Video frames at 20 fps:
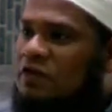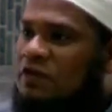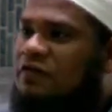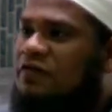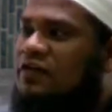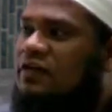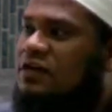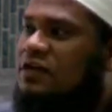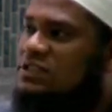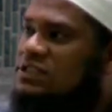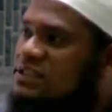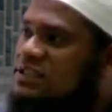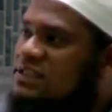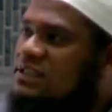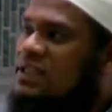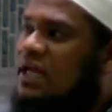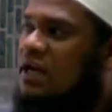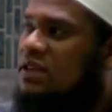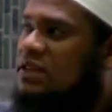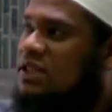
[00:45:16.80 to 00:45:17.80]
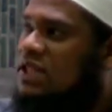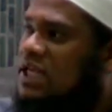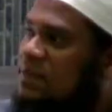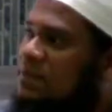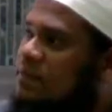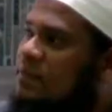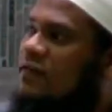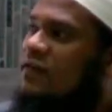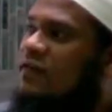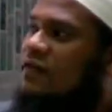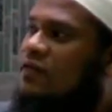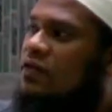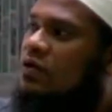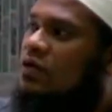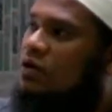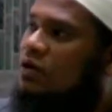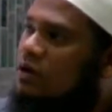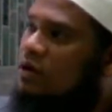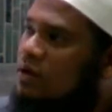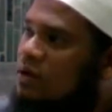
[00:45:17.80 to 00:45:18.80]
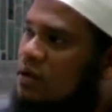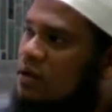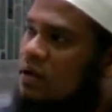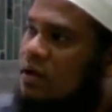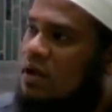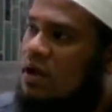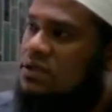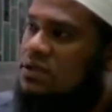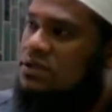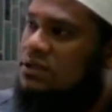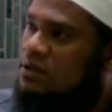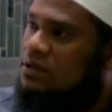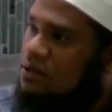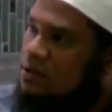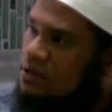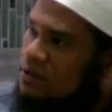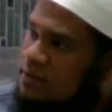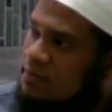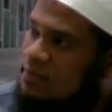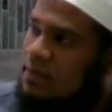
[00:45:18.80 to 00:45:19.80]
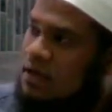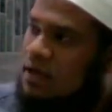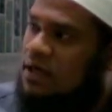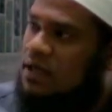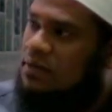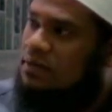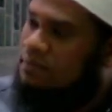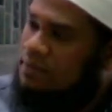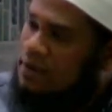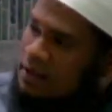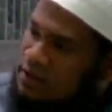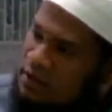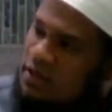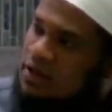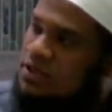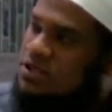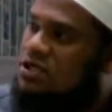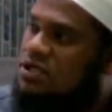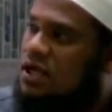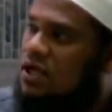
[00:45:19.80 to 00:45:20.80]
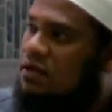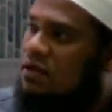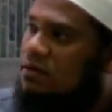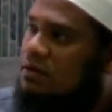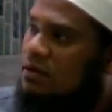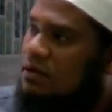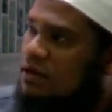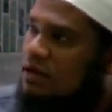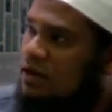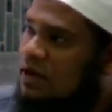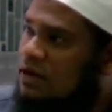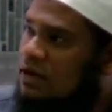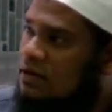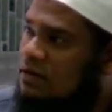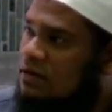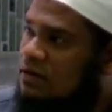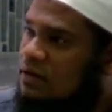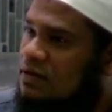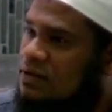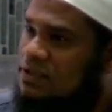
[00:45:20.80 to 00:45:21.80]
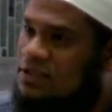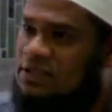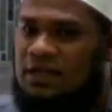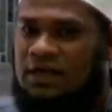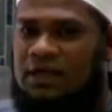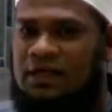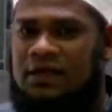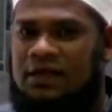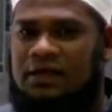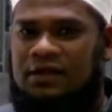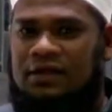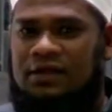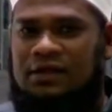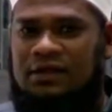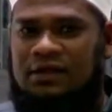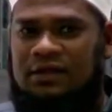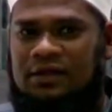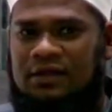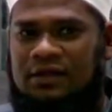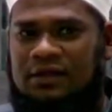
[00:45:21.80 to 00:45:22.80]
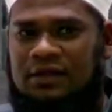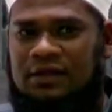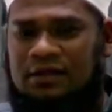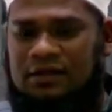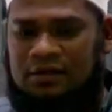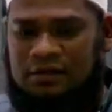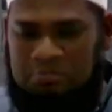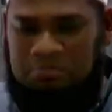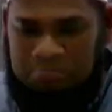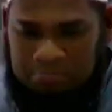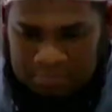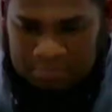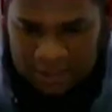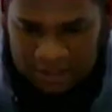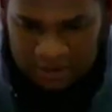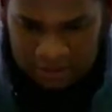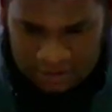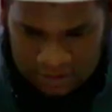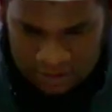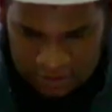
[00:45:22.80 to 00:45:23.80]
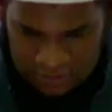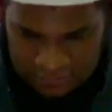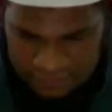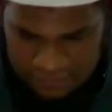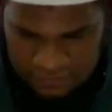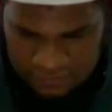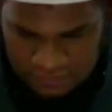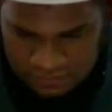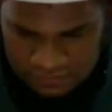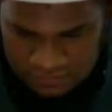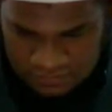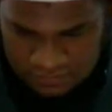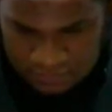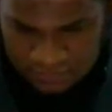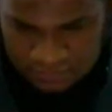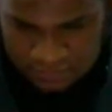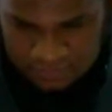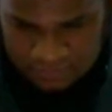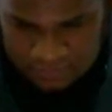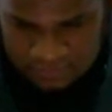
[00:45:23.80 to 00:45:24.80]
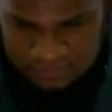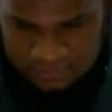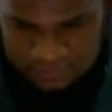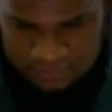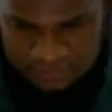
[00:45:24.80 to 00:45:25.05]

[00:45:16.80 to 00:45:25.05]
you make first tartib, Dhuhr, Asr, Maghrib, and then Isha. Okay? Is it clear? Barakallahu feekum.